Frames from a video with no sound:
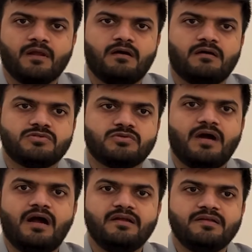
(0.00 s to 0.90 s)

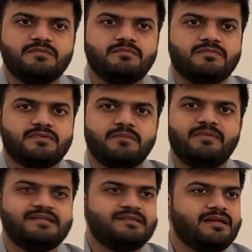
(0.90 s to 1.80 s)
Jugaad is,
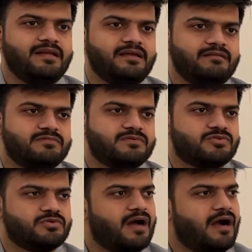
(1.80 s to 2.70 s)

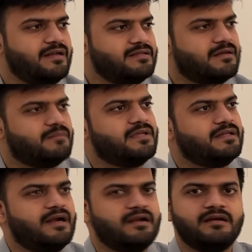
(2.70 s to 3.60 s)
jugaad is
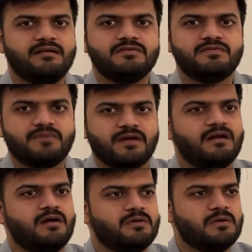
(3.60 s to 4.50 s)
something that Indians
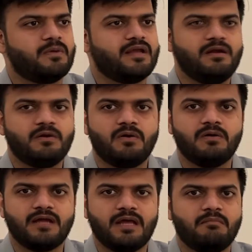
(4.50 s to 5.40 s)
figured out a very
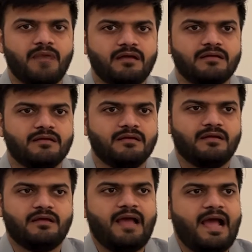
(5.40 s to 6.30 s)
long time back.
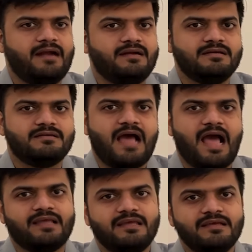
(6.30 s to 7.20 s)
And
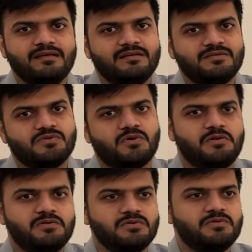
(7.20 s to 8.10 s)
hacking is
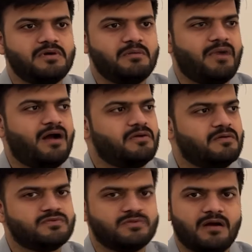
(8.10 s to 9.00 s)
also a part
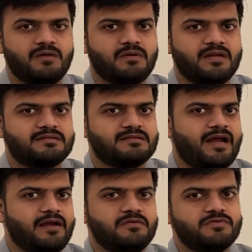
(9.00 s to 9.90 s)
of jugaad only. It's
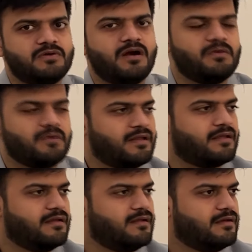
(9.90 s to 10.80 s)
kind of jugaad only.